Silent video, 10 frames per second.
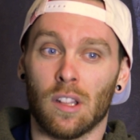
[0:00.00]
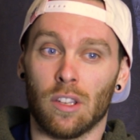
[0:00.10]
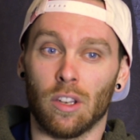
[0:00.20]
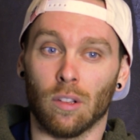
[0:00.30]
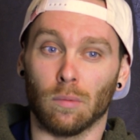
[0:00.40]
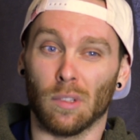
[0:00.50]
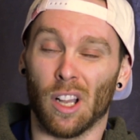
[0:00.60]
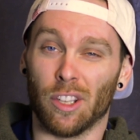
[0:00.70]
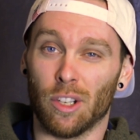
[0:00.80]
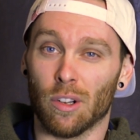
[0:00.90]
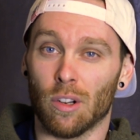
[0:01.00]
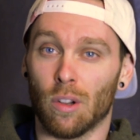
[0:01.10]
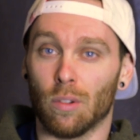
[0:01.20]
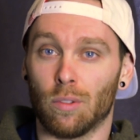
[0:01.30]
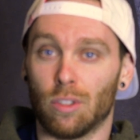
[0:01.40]

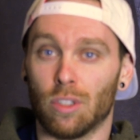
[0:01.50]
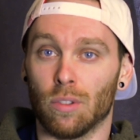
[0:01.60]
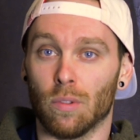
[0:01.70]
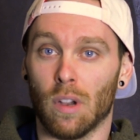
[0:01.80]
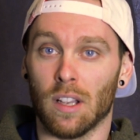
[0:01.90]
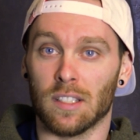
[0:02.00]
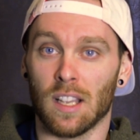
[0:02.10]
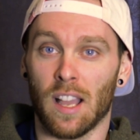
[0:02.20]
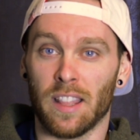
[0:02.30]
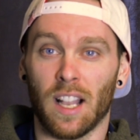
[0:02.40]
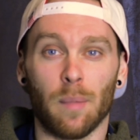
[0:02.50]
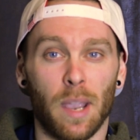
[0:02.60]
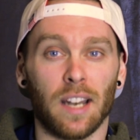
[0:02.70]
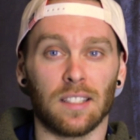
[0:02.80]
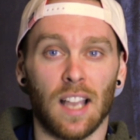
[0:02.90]
€1 to, I think I
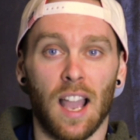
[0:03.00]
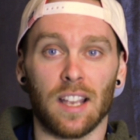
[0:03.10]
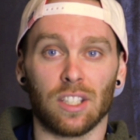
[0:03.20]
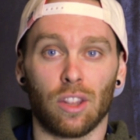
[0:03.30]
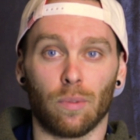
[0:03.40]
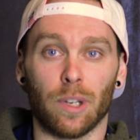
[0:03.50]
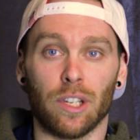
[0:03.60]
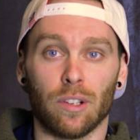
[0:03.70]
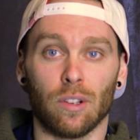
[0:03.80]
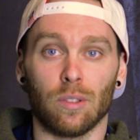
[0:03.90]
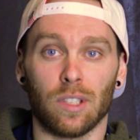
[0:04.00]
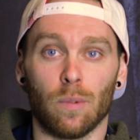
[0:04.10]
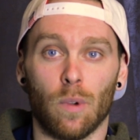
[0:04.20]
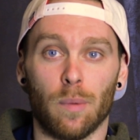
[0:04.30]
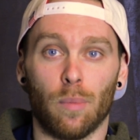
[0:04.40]
paid as high as €3 at
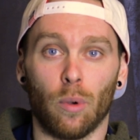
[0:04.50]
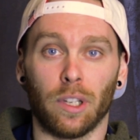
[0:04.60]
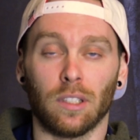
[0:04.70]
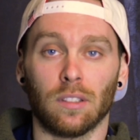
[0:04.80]
one point